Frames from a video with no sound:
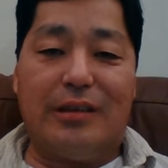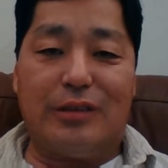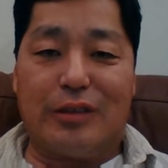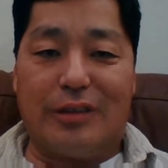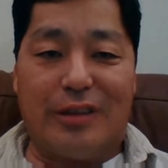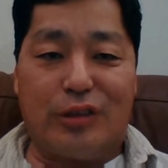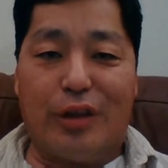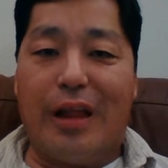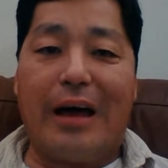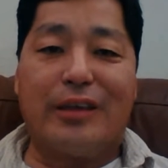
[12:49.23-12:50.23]
There's a
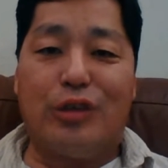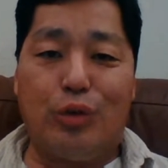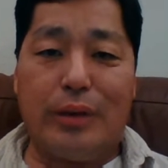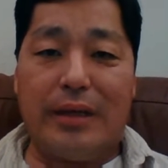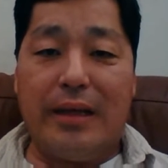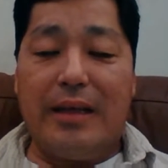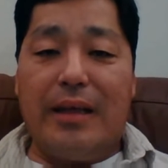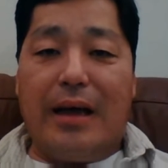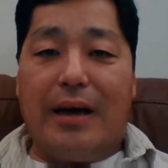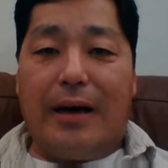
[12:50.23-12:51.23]
lot to it,
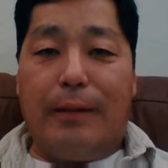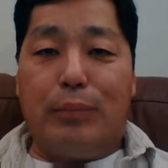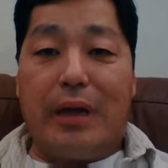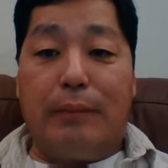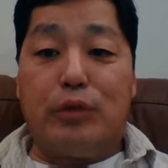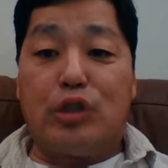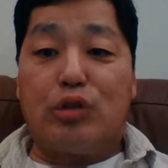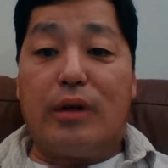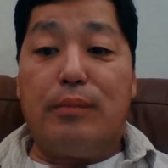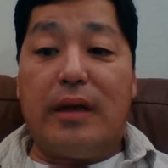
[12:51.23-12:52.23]
but I'm just
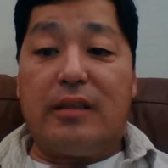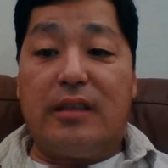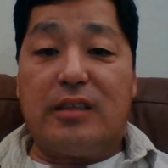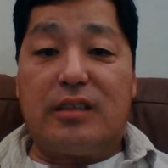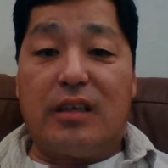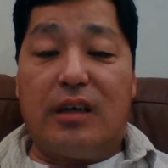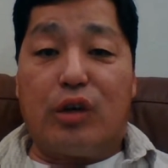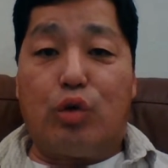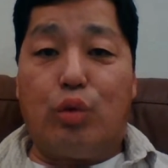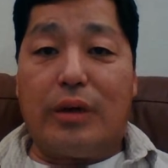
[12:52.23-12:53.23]
trying to make this
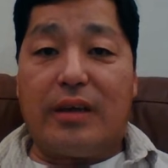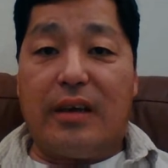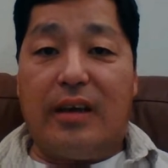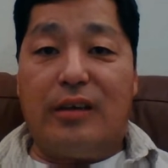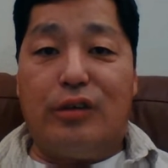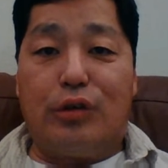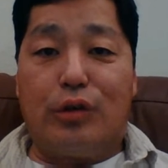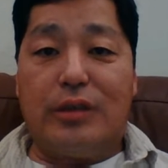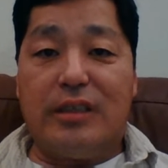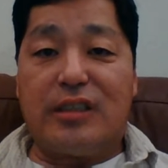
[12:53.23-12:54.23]
a quick and
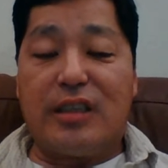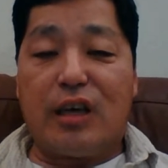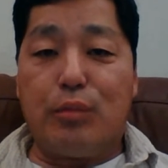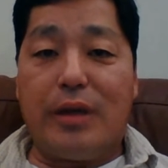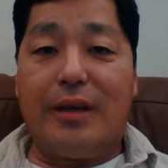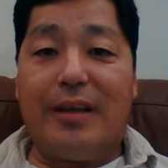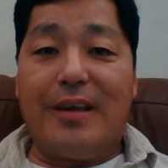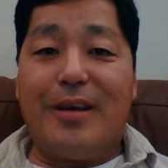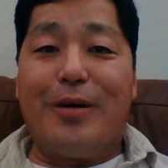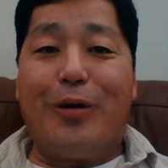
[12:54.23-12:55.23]
dirty segment.
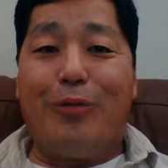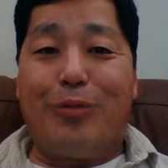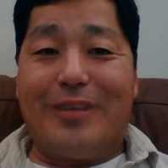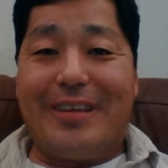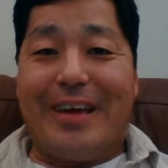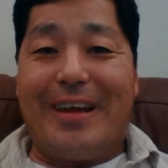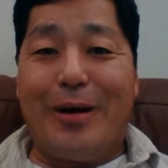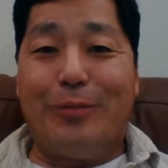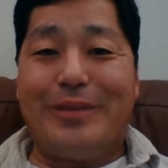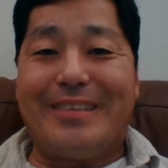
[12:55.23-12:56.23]
Hopefully that
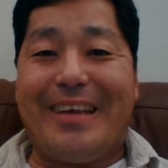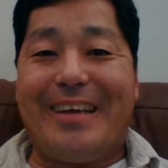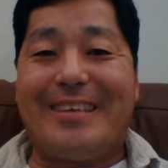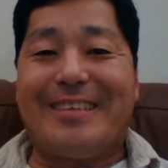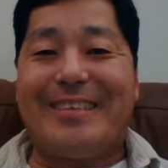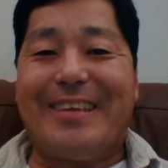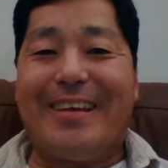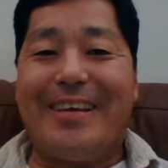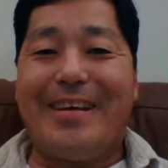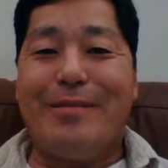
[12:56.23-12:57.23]
helps. Thanks.
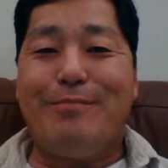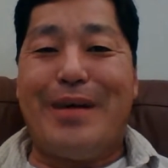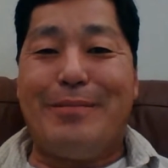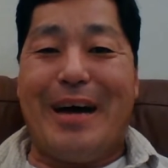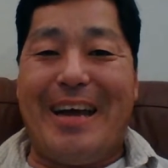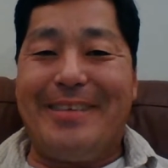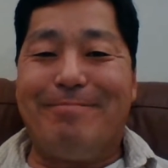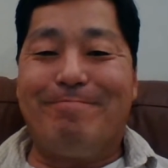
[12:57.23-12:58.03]
Bye bye.